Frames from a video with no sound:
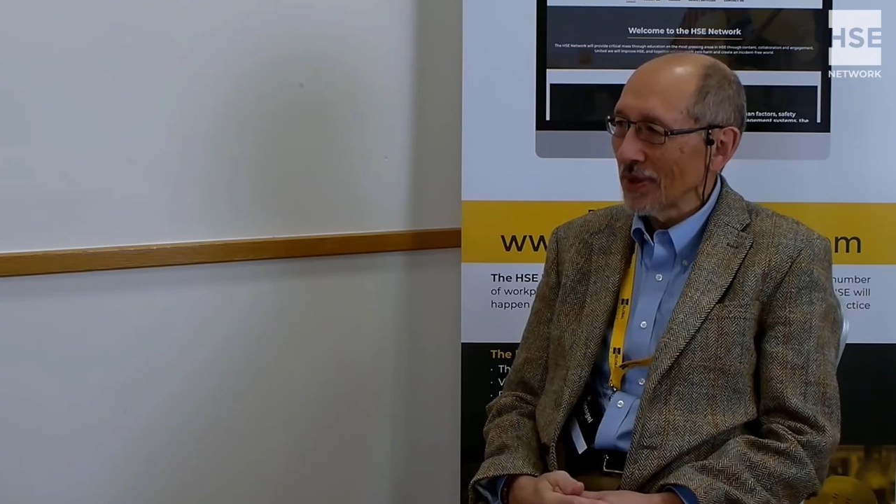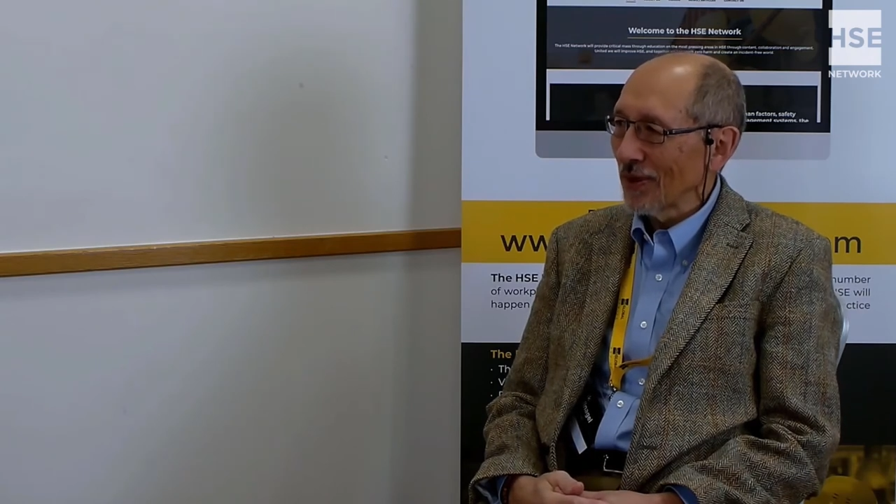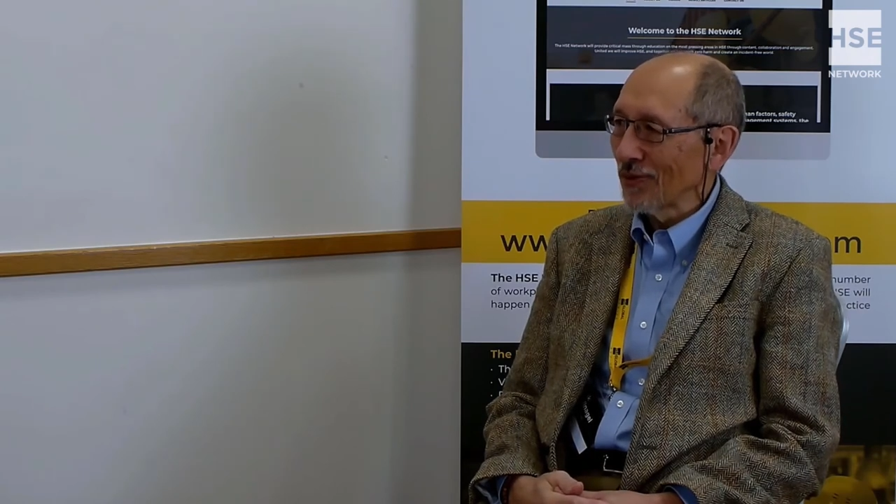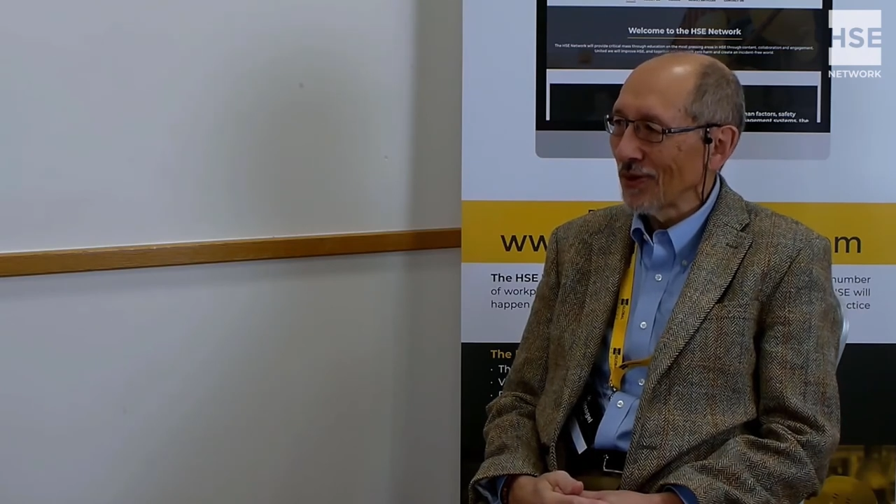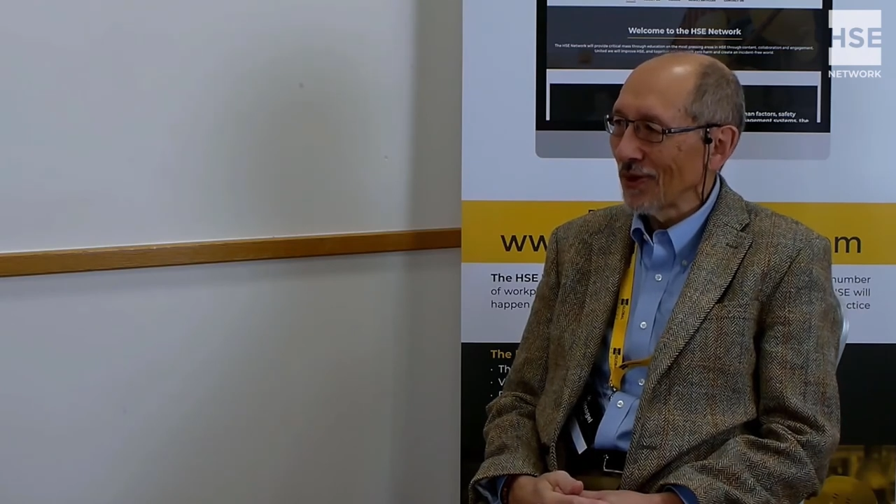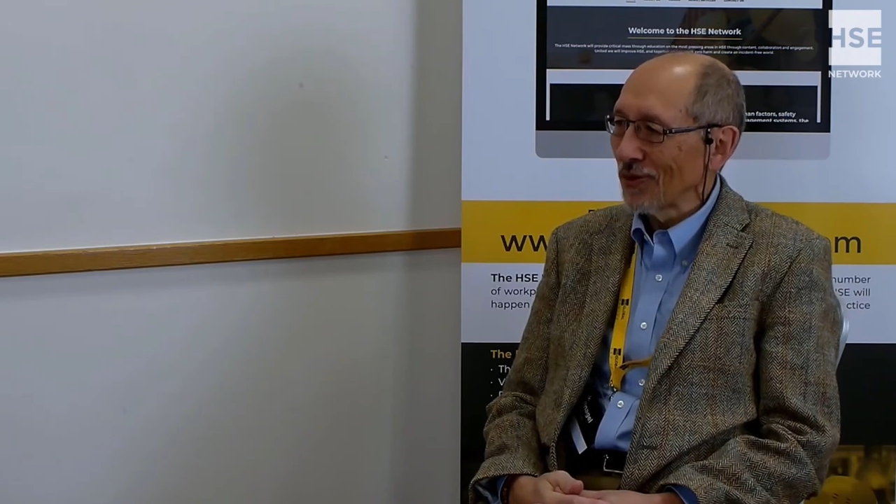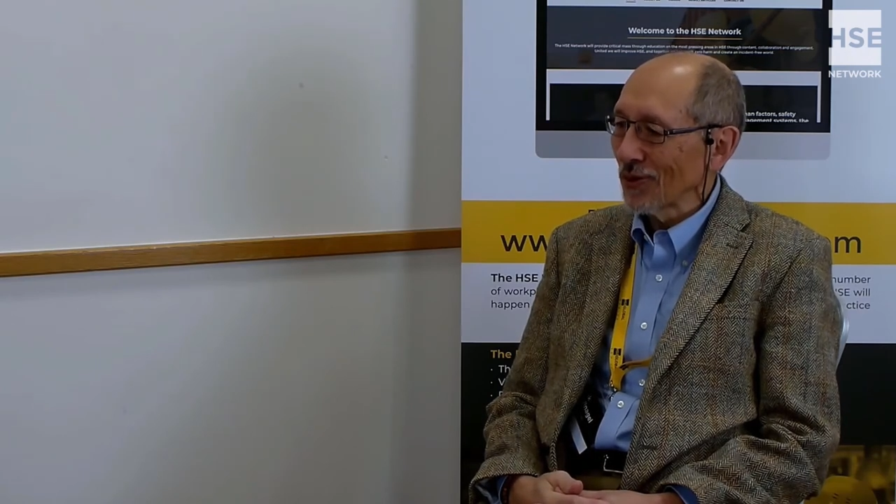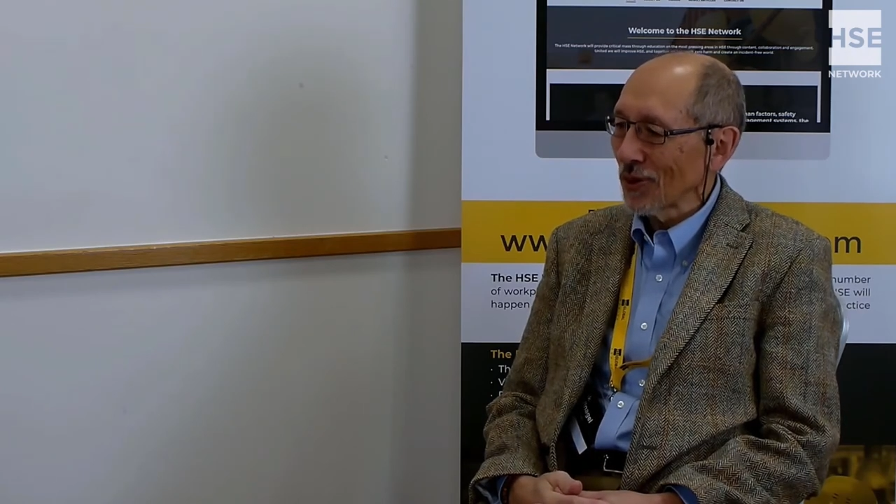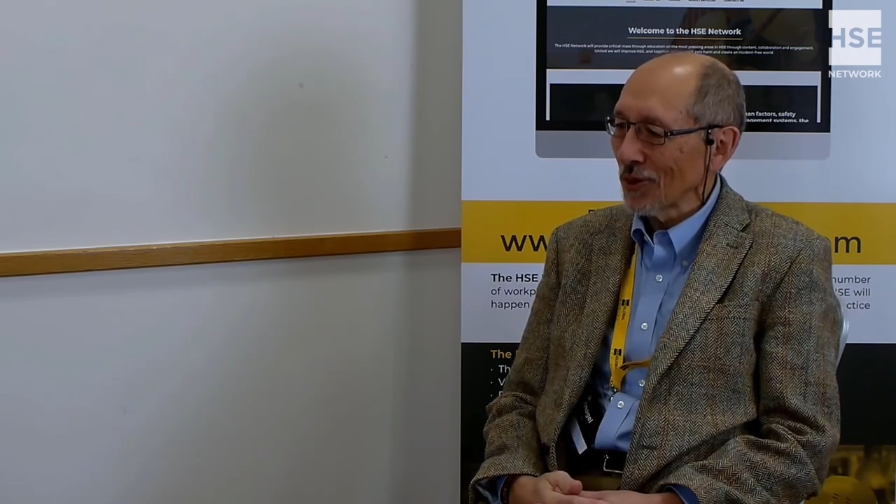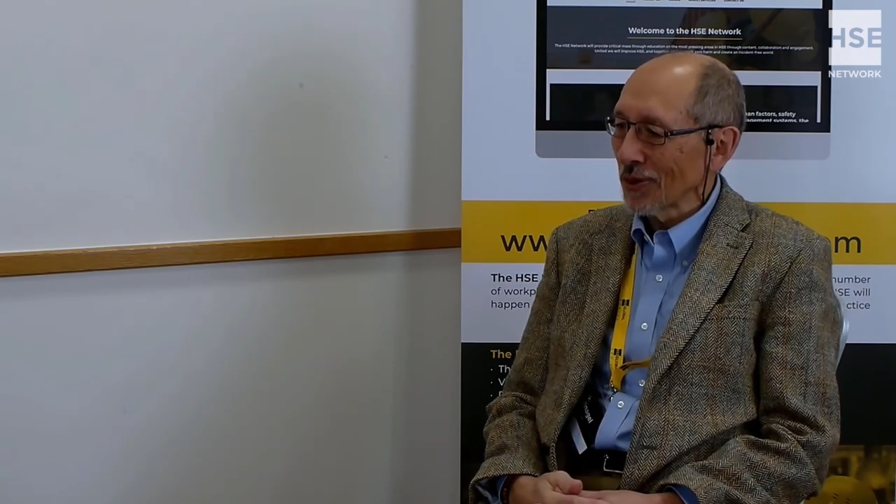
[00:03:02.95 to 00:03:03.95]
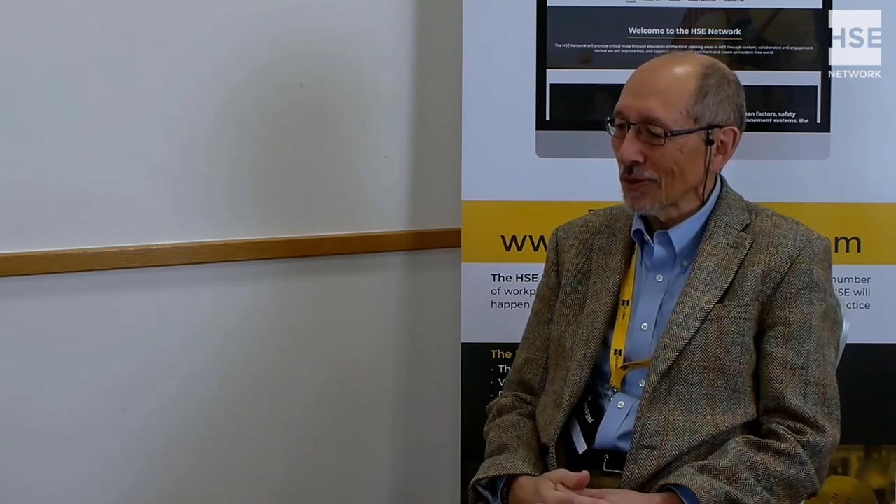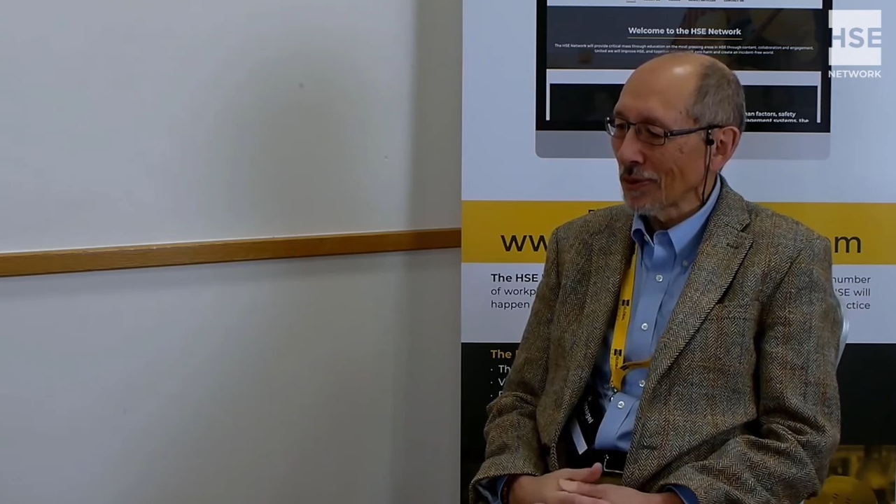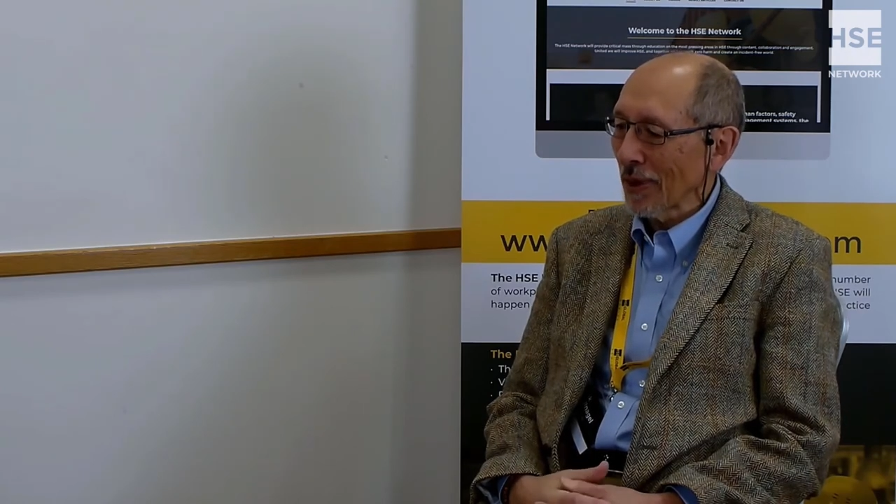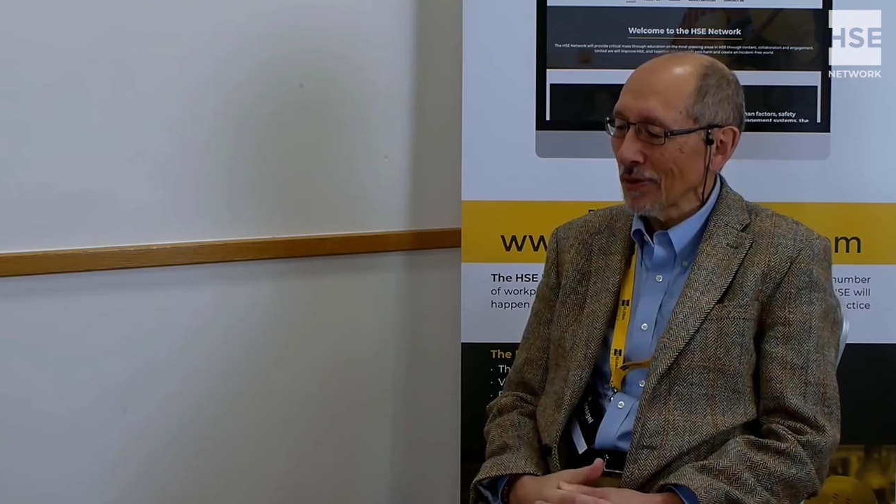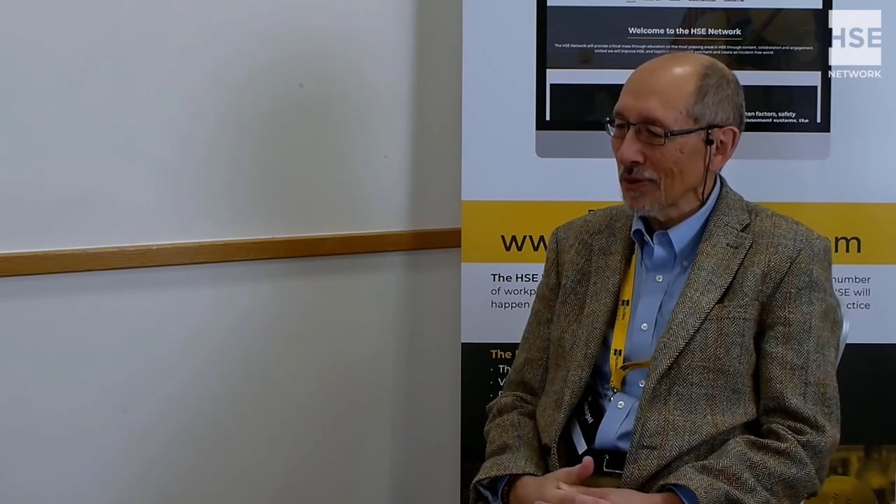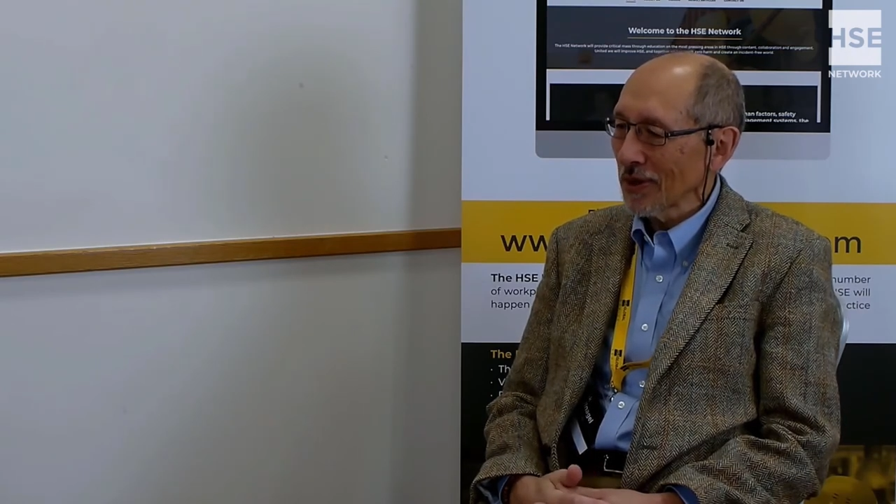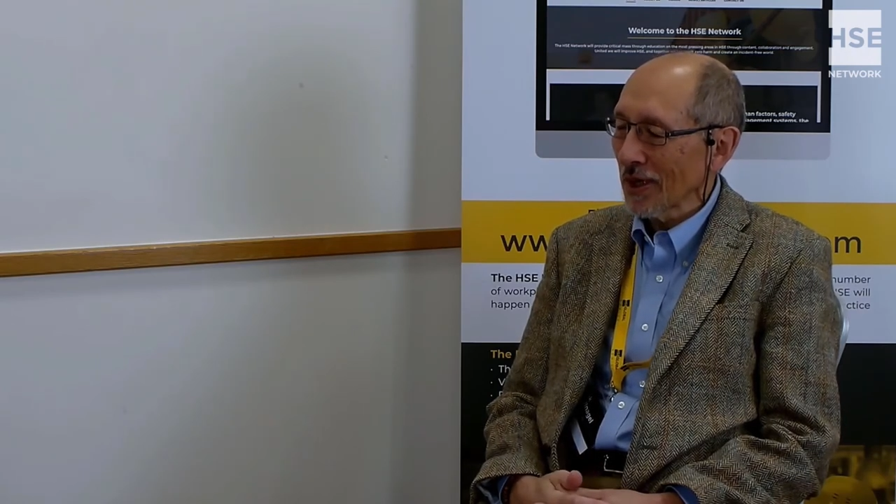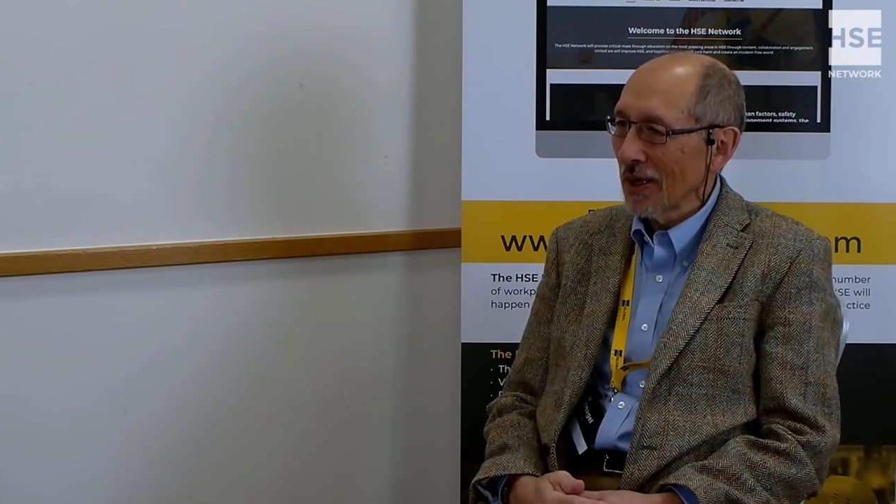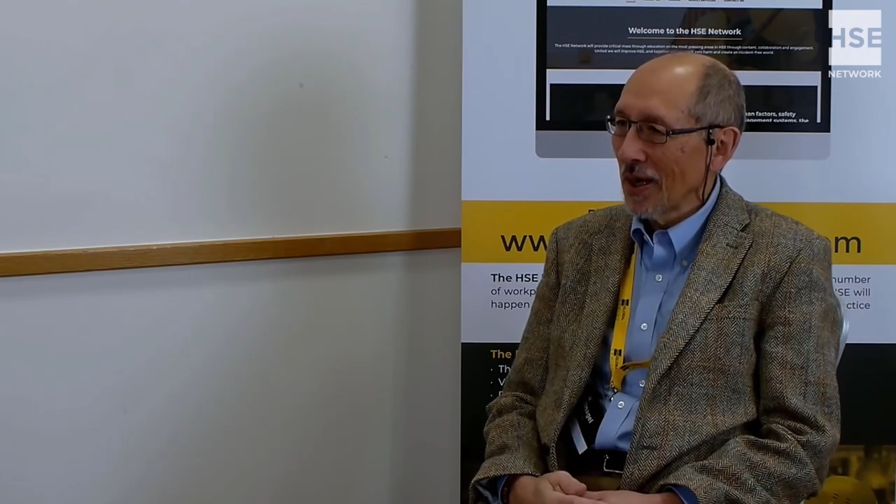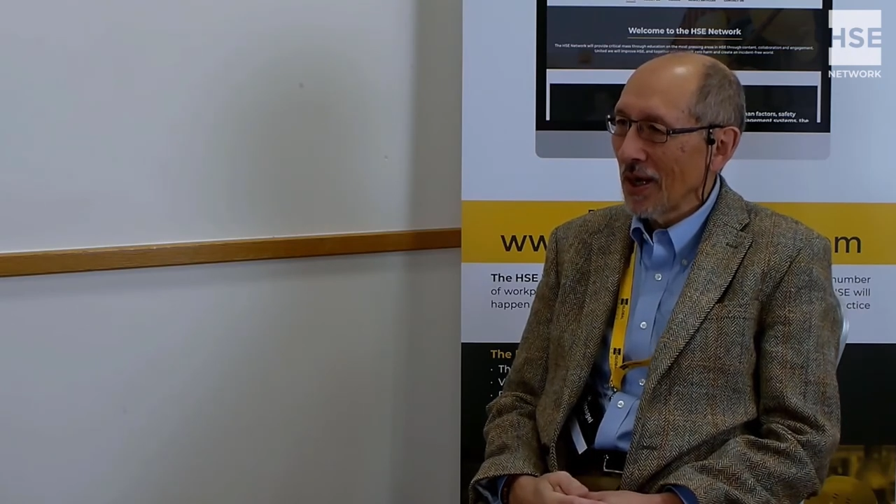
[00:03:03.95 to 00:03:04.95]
if you turn it around and say,